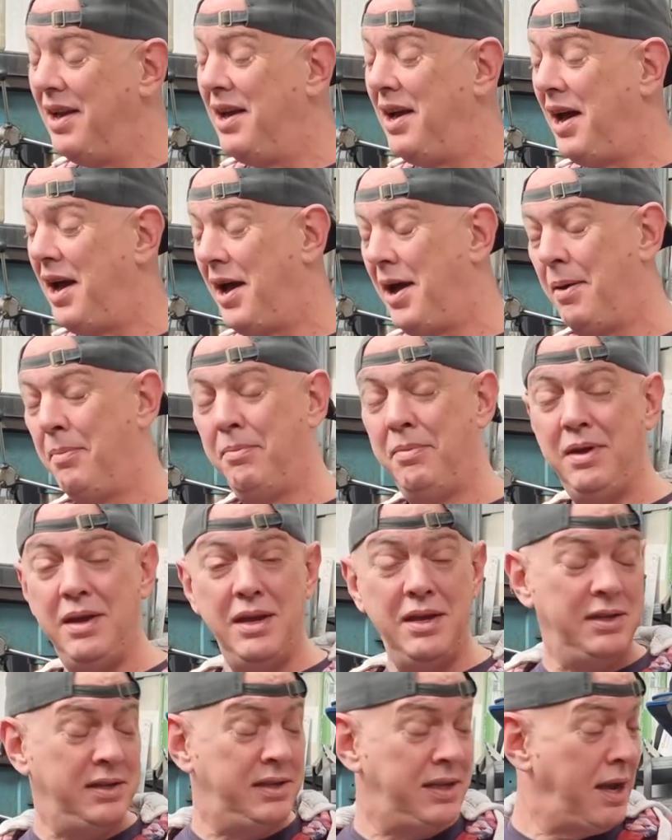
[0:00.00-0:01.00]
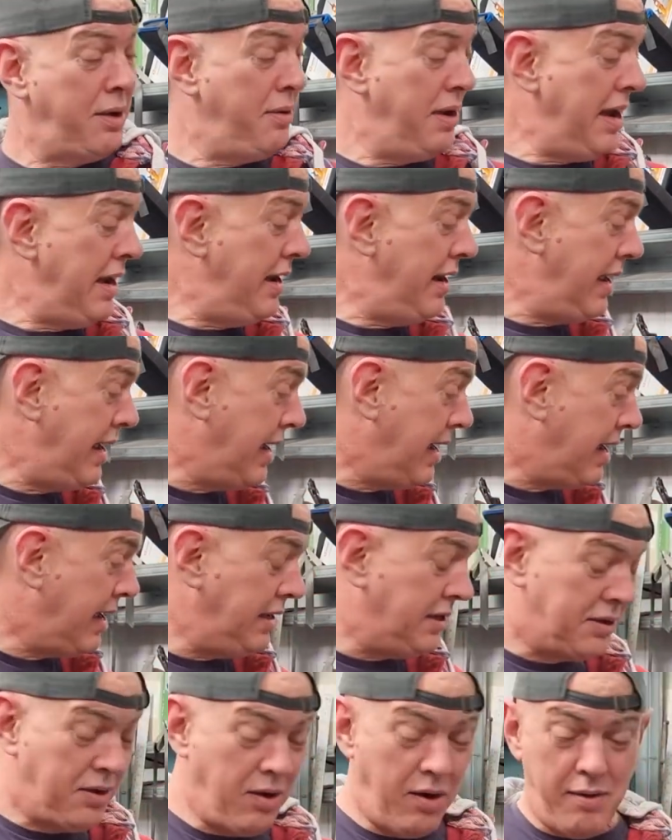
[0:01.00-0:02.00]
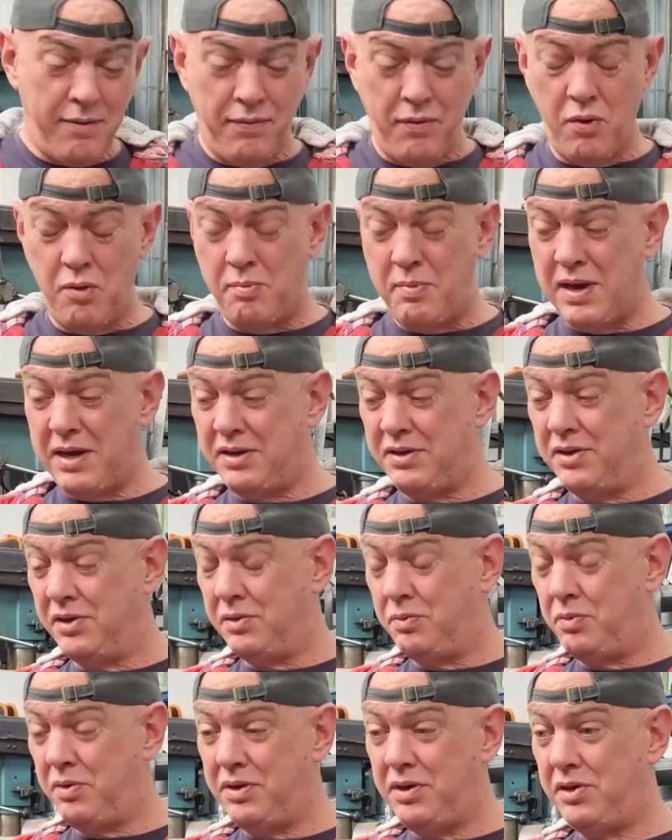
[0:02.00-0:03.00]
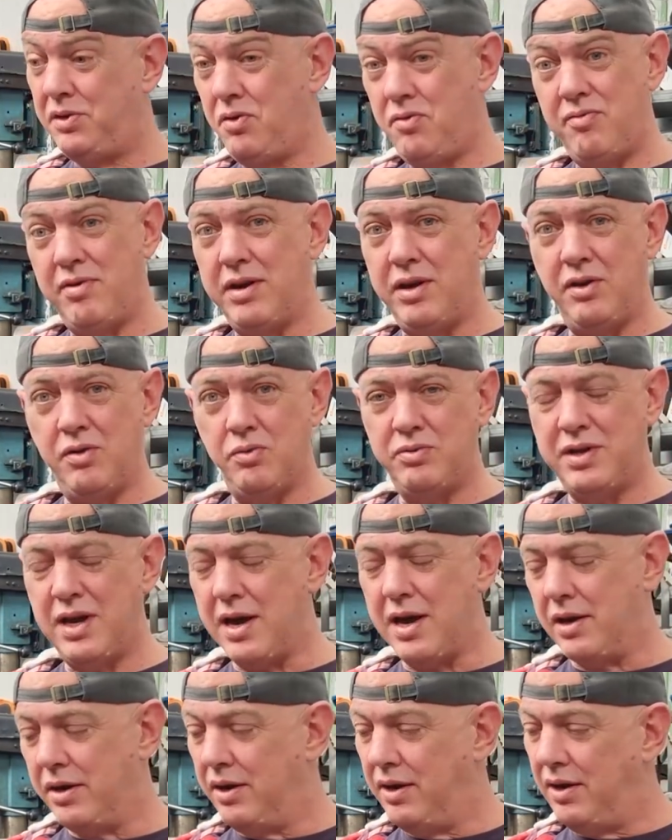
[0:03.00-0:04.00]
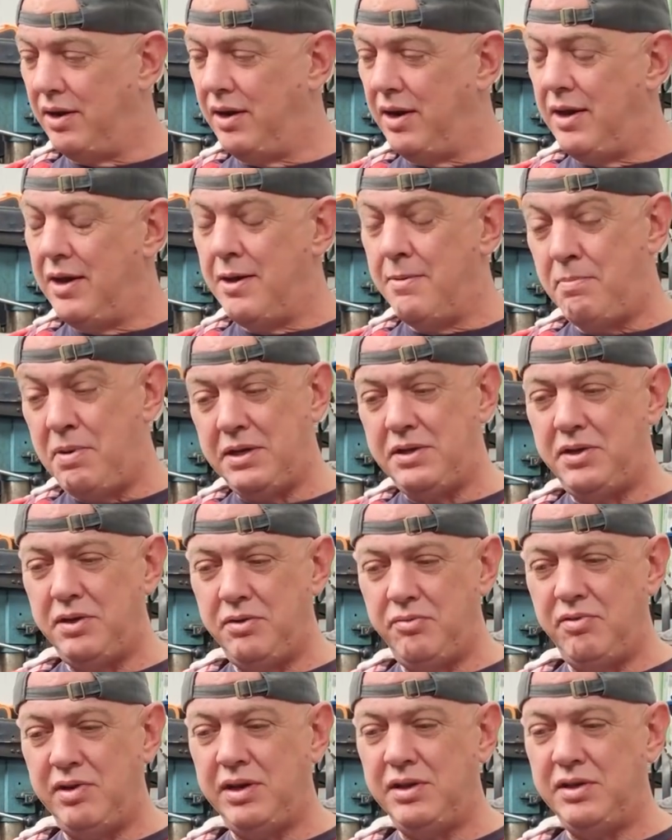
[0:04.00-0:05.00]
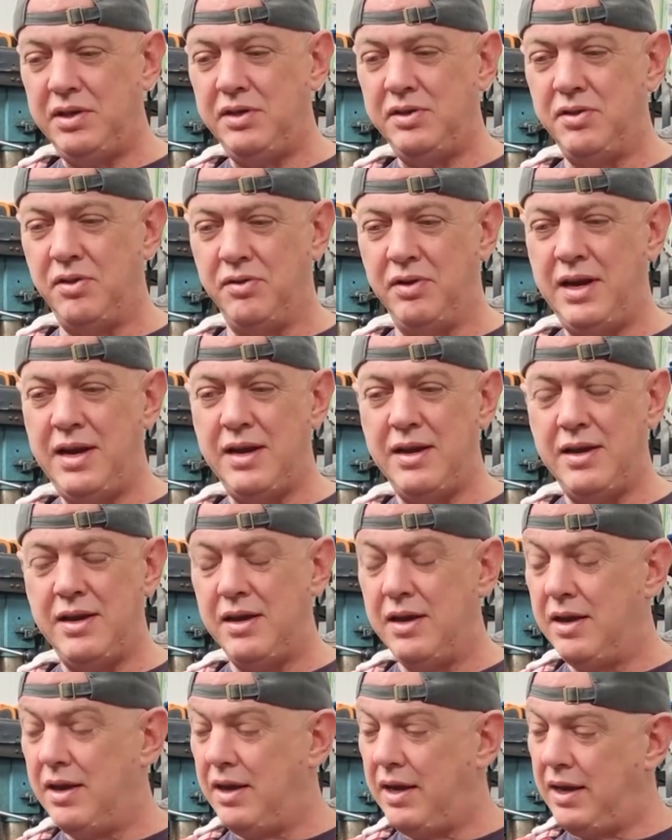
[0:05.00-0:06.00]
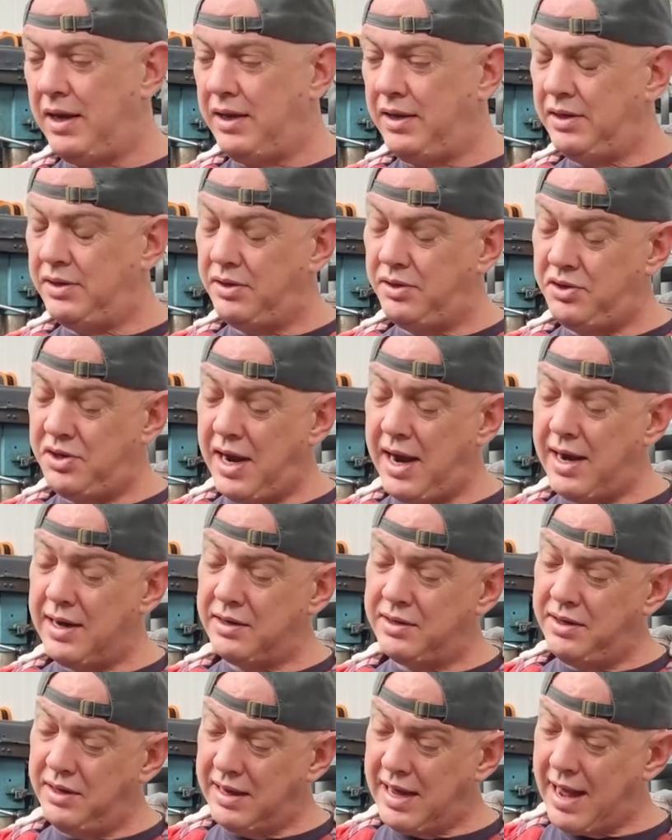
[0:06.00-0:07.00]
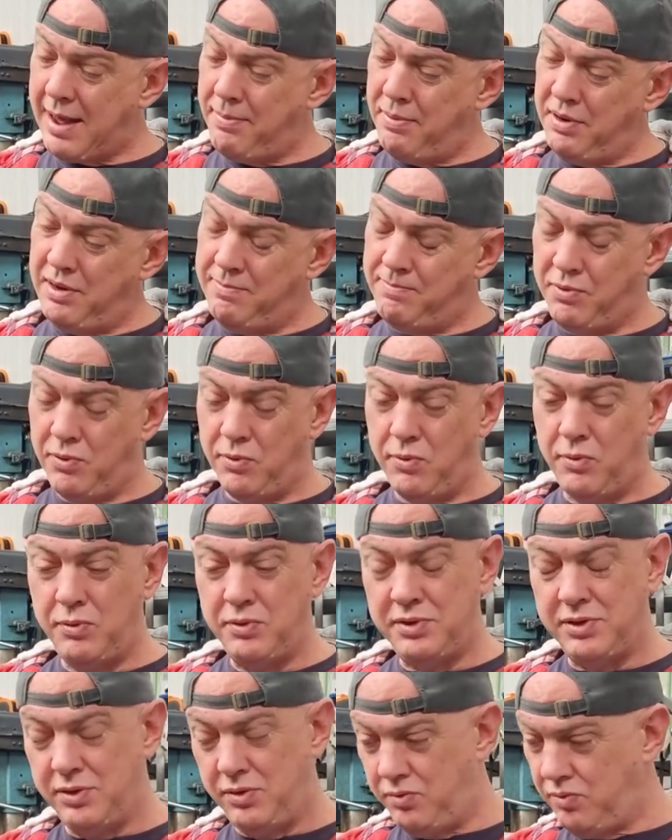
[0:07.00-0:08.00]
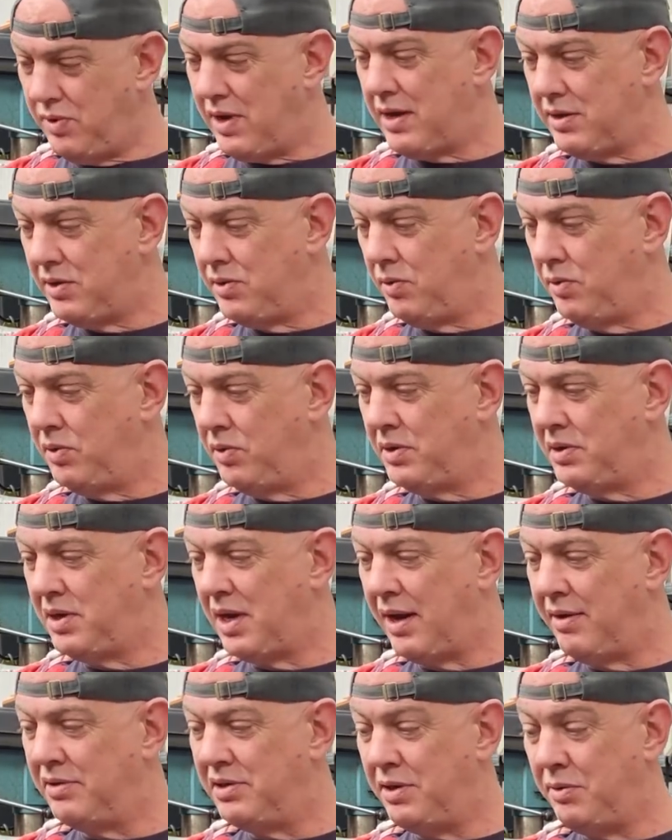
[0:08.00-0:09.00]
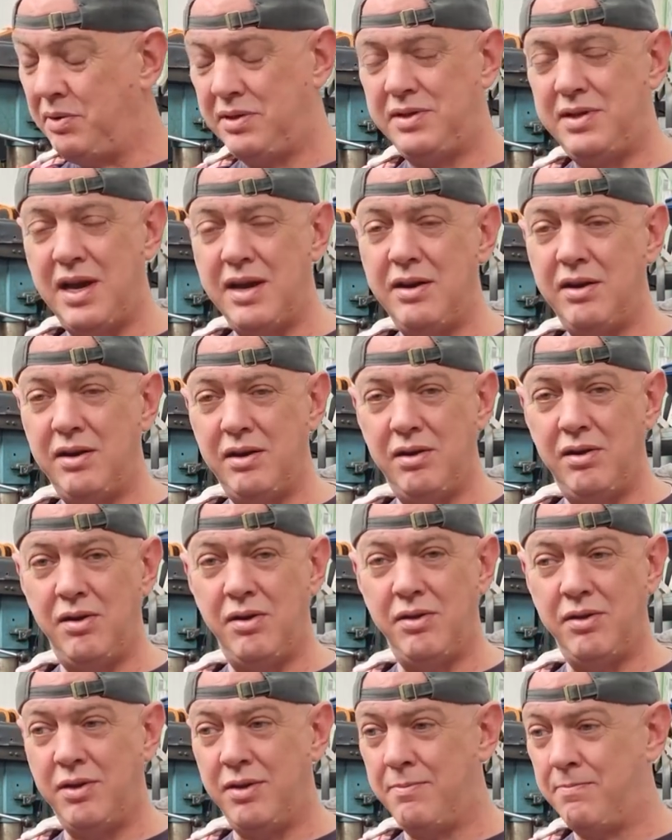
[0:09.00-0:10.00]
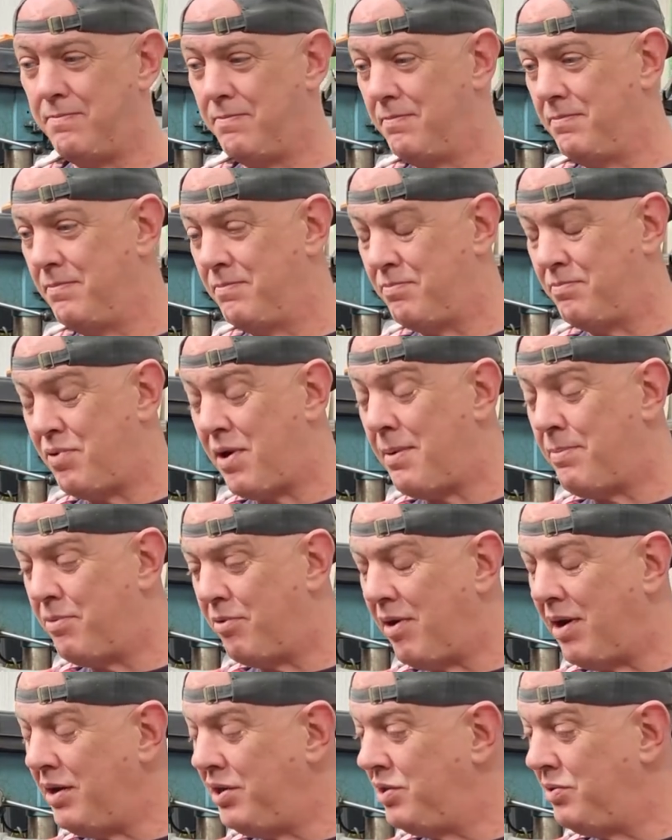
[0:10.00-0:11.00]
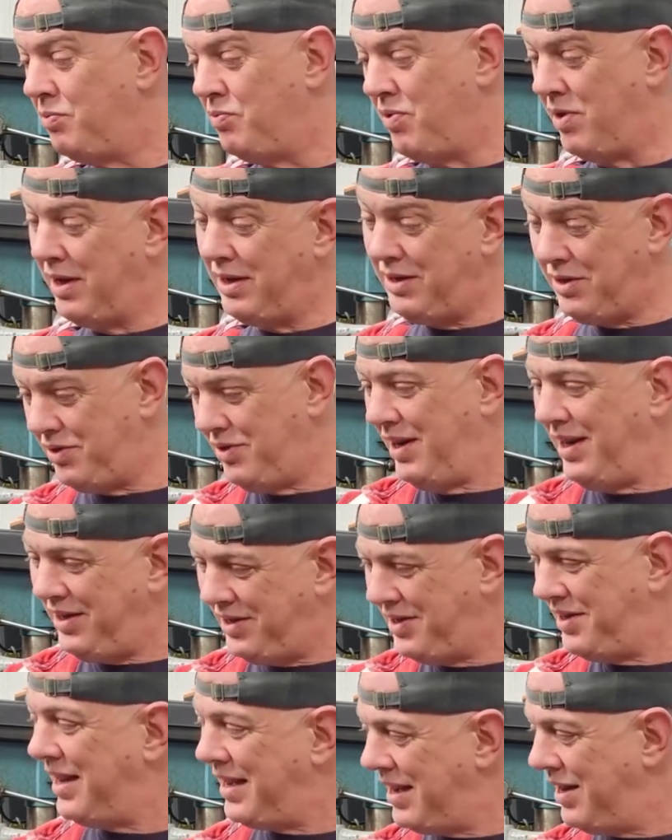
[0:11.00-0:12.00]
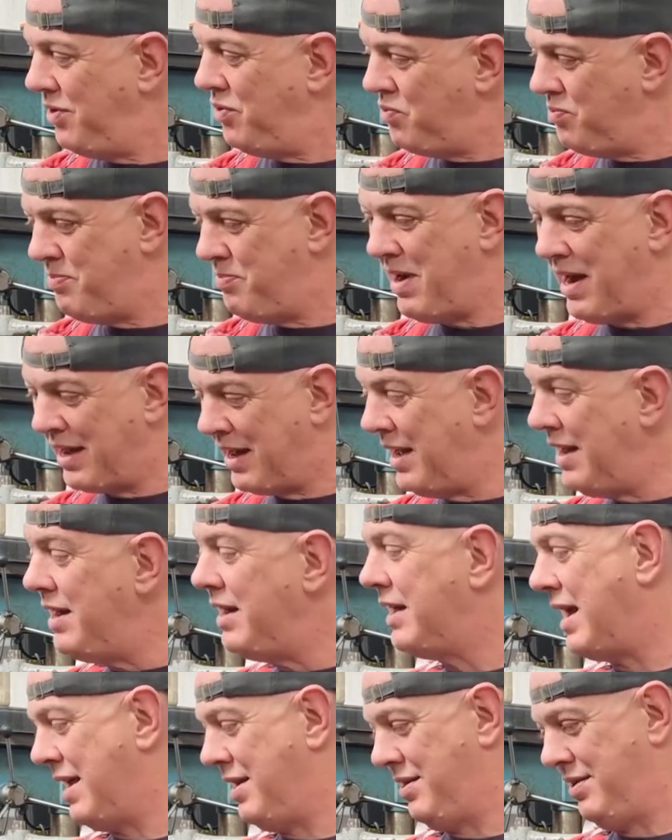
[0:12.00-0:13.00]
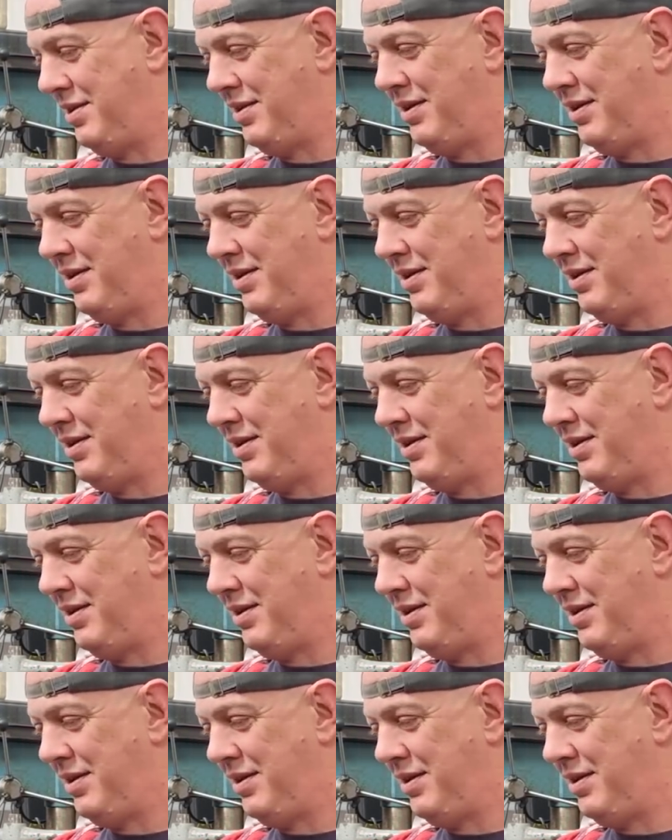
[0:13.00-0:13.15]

So in here, he's got 4 pistons, which is already all done. Piston rings is on it. He's checked the gap in the bores and all that sort of stuff. So he's done a lot of the preparation work. He just needs sticking all back in again.